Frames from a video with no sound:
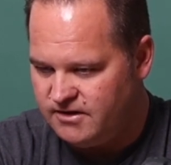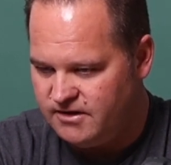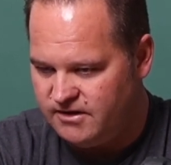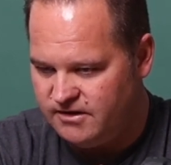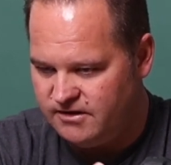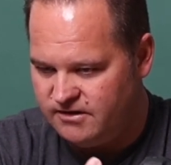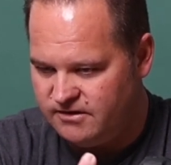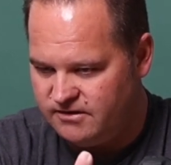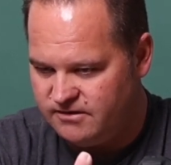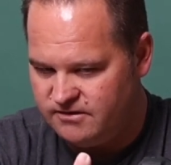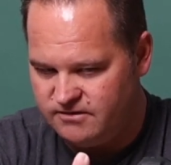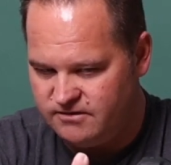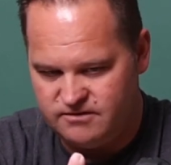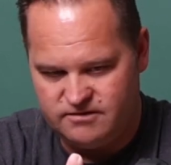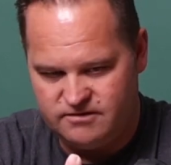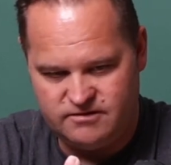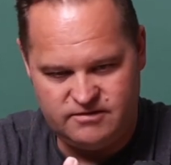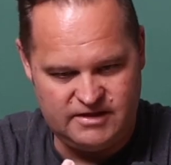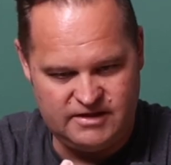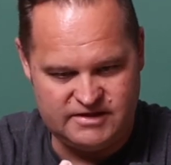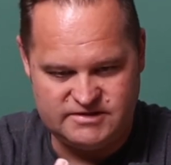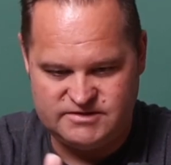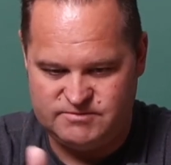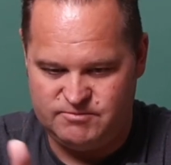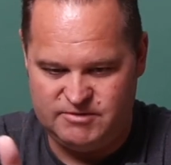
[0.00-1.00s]
And
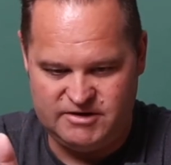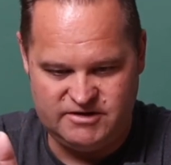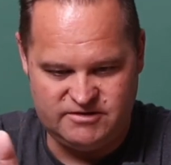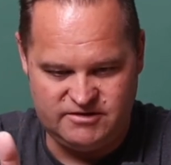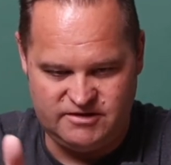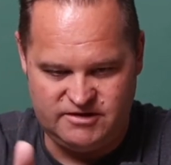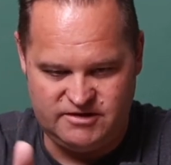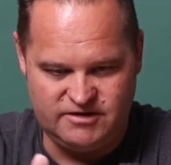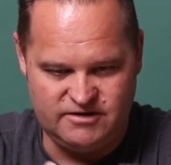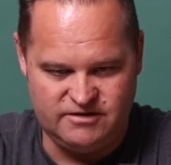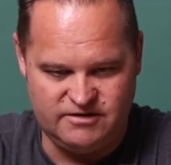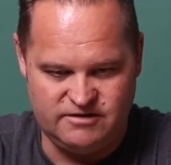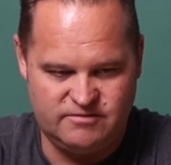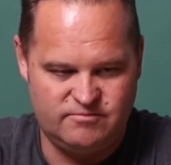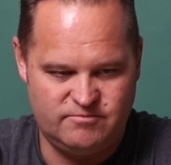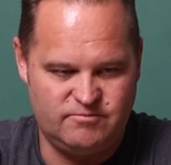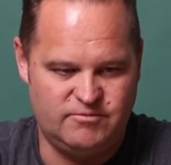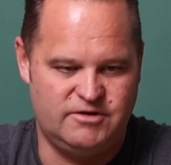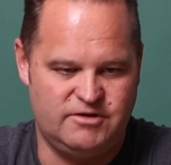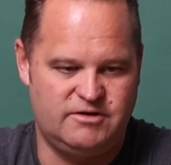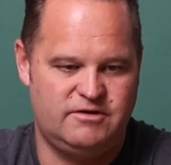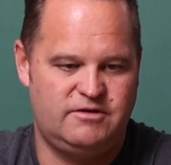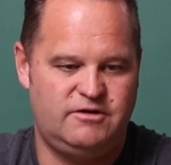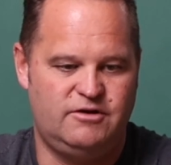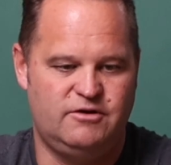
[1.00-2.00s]
that's mainly it.
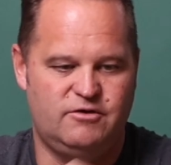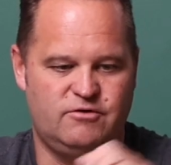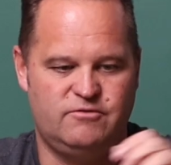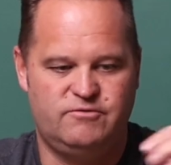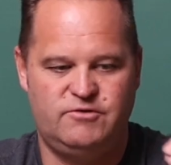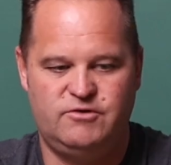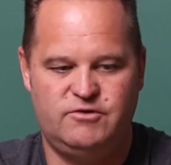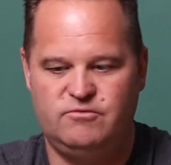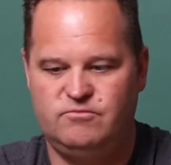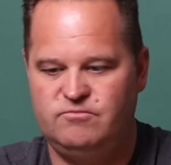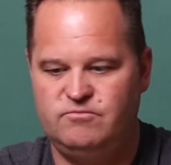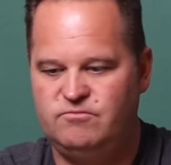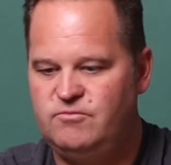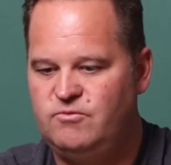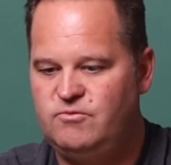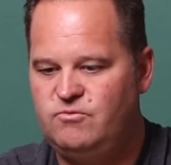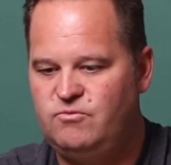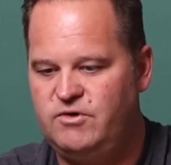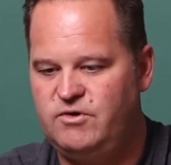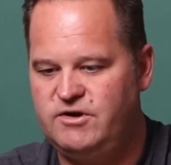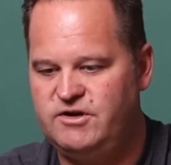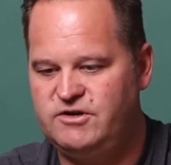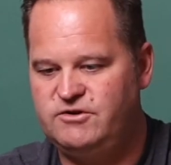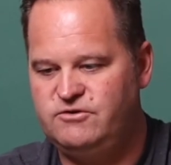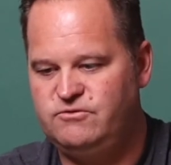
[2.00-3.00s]
But you know, if you
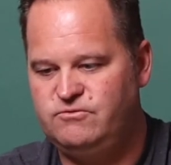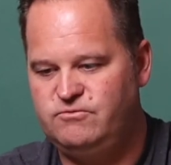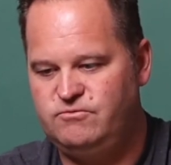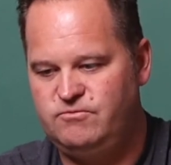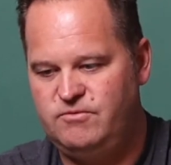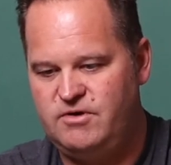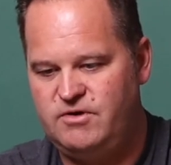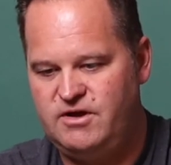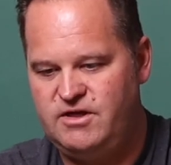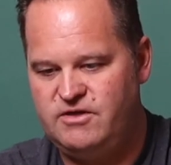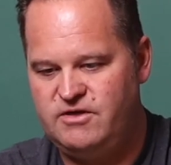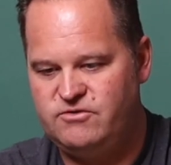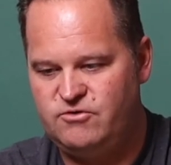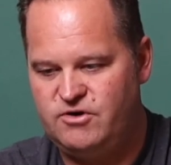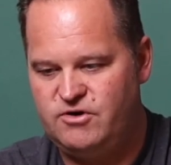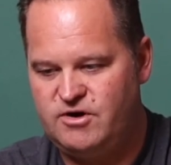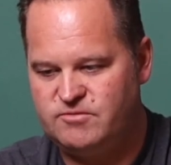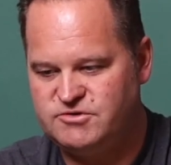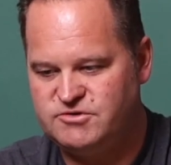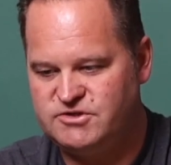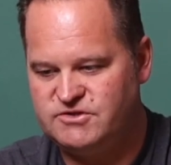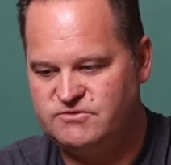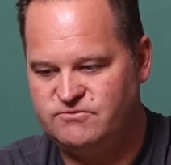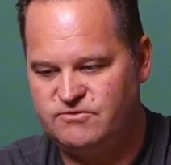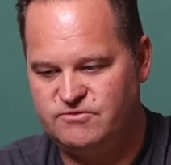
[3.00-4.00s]
want to do other
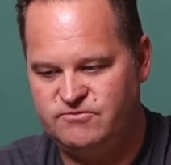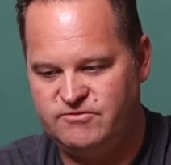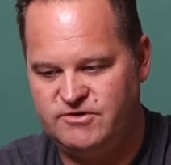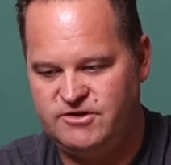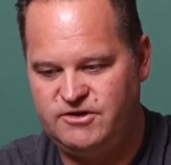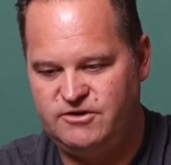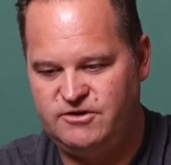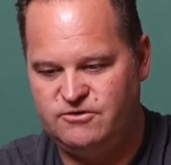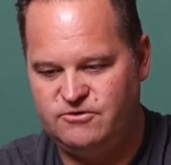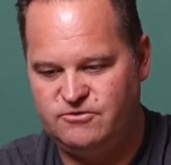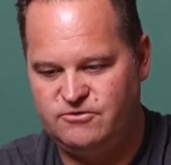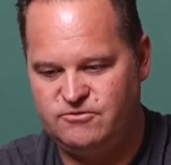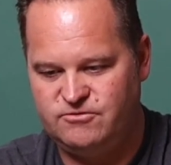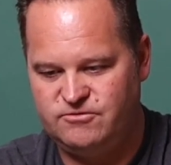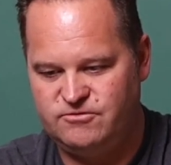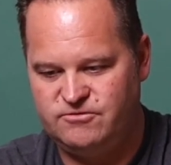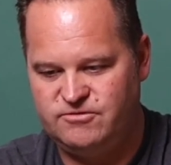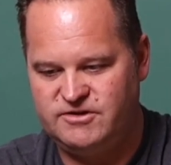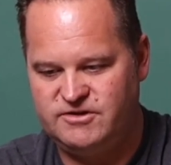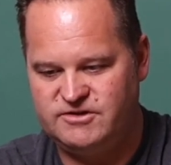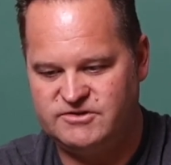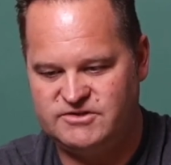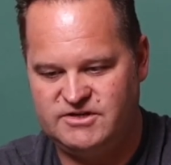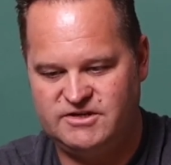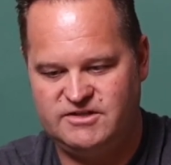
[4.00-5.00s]
options for video or
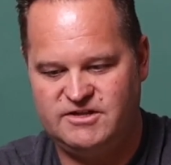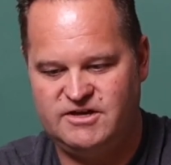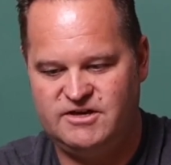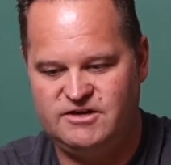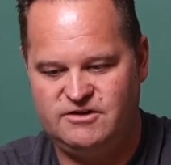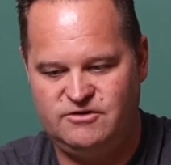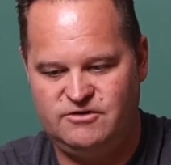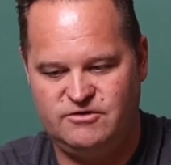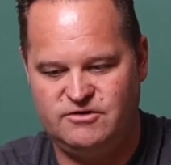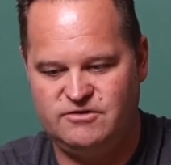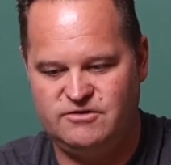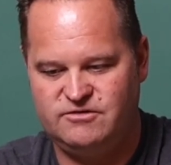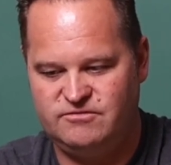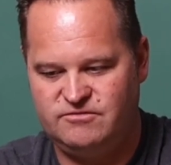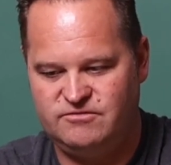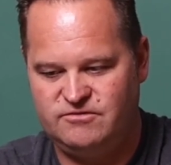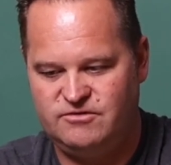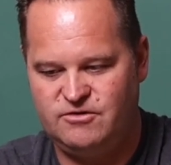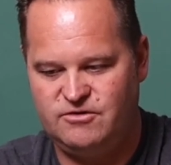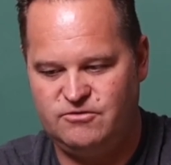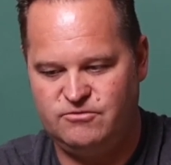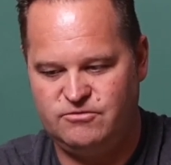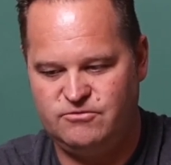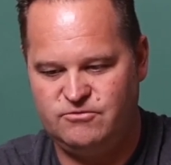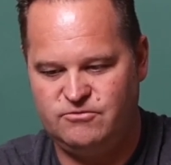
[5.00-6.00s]
things like that, you can
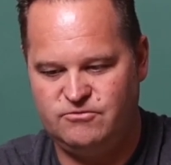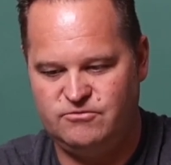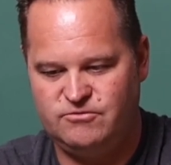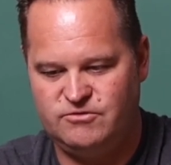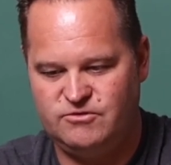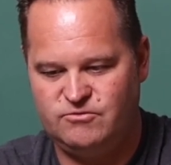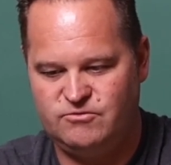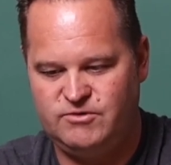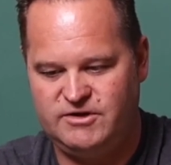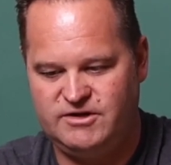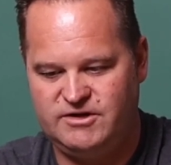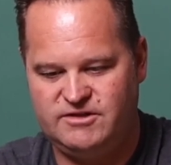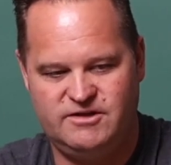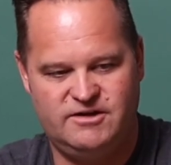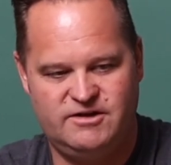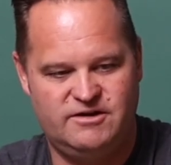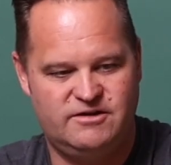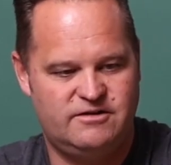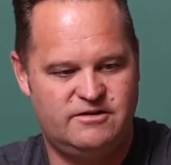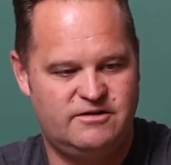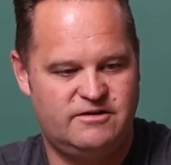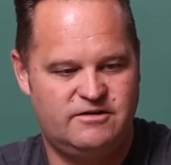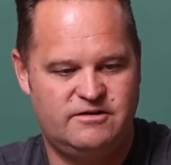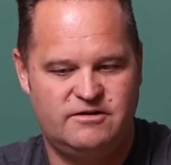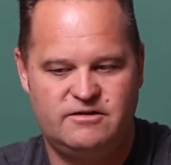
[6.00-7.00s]
go through and tweak
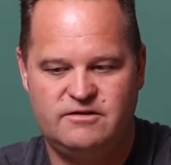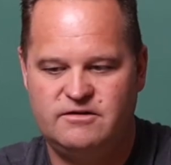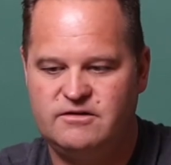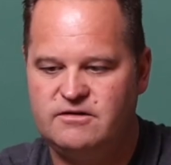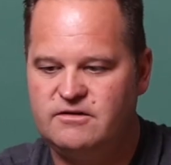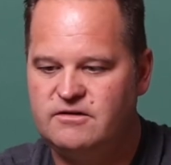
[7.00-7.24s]
that.